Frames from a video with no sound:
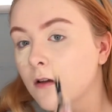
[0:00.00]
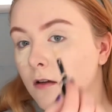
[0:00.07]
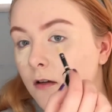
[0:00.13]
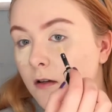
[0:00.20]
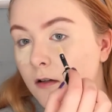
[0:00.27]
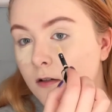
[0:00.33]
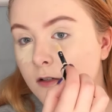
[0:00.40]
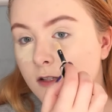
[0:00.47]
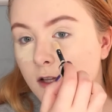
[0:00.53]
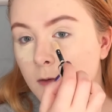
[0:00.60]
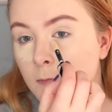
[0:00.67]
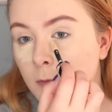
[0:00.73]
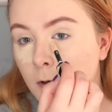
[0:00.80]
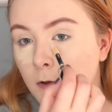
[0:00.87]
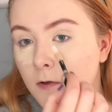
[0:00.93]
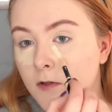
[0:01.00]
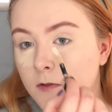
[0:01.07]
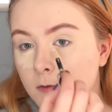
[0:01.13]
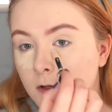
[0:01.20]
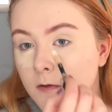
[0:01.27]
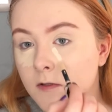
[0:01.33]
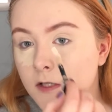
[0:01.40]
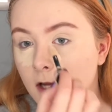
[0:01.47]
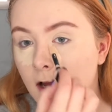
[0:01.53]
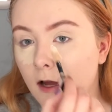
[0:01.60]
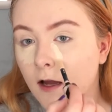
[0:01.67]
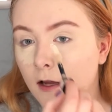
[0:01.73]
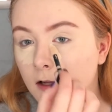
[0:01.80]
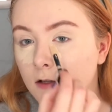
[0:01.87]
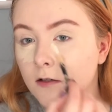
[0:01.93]
because I bought this when I was
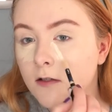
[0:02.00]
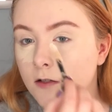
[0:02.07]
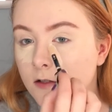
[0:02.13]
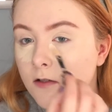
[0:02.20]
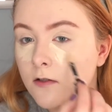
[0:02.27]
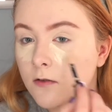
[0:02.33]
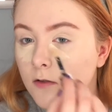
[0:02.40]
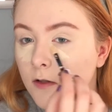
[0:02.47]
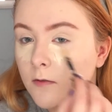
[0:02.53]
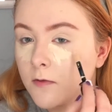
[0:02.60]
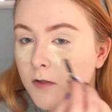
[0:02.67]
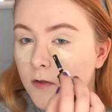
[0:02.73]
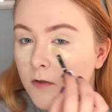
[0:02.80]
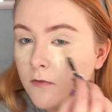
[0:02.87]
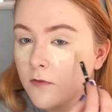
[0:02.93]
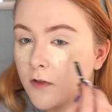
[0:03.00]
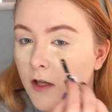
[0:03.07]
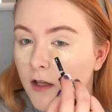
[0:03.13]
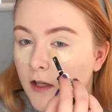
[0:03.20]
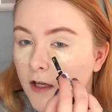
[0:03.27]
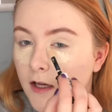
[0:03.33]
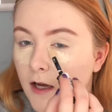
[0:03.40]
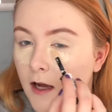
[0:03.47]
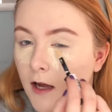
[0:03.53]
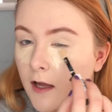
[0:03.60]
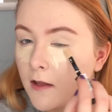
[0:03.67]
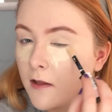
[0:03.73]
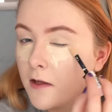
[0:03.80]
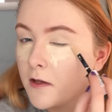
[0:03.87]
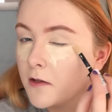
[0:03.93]
tanned, so I was going for that like
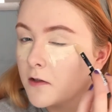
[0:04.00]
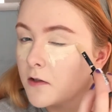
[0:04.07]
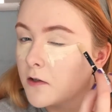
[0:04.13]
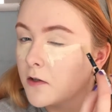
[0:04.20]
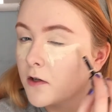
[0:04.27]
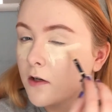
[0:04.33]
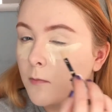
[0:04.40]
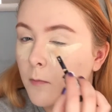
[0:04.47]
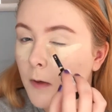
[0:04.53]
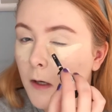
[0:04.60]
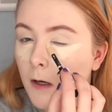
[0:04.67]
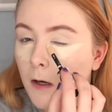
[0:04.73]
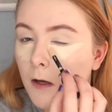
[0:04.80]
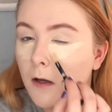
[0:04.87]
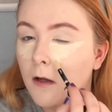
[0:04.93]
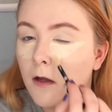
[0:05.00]
highlighted look, but